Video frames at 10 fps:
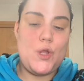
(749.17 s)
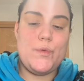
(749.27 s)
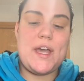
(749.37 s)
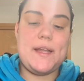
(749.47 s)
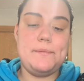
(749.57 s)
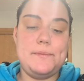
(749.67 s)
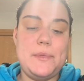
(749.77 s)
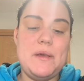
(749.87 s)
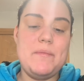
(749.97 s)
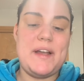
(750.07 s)
We can
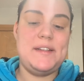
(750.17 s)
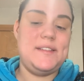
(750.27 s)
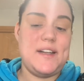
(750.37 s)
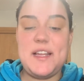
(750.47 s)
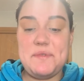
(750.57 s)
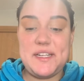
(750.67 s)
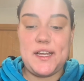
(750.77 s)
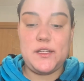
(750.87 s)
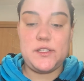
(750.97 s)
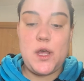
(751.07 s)
be combined stunning
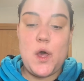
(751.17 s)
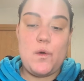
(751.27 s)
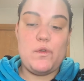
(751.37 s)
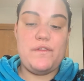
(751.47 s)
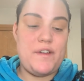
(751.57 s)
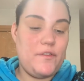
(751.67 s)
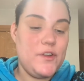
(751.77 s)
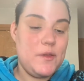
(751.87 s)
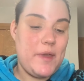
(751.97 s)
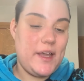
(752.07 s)
metallics with
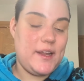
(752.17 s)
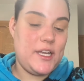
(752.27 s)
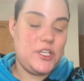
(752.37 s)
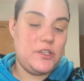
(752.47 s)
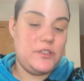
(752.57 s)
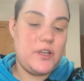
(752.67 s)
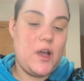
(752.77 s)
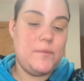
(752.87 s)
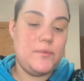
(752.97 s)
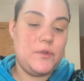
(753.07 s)
velvety matte eyeshadows to
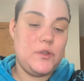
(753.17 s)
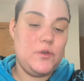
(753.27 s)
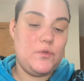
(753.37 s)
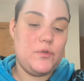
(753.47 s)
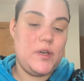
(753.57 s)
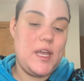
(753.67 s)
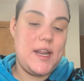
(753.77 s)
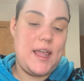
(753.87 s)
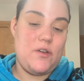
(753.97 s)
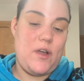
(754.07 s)
help you
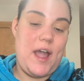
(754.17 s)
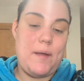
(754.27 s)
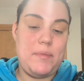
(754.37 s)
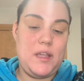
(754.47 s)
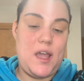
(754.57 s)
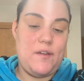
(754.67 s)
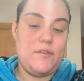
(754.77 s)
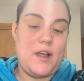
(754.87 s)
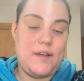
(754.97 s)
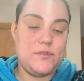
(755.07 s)
create your happily
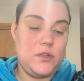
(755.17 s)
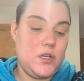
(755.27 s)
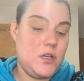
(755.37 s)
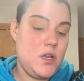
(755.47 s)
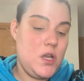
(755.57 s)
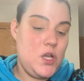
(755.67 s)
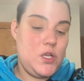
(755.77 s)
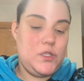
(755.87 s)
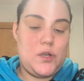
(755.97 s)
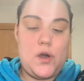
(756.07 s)
ever after look.
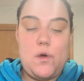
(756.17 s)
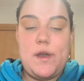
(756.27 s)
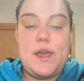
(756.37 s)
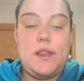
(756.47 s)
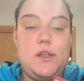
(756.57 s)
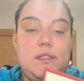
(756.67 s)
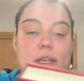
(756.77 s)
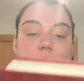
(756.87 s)
So it looks like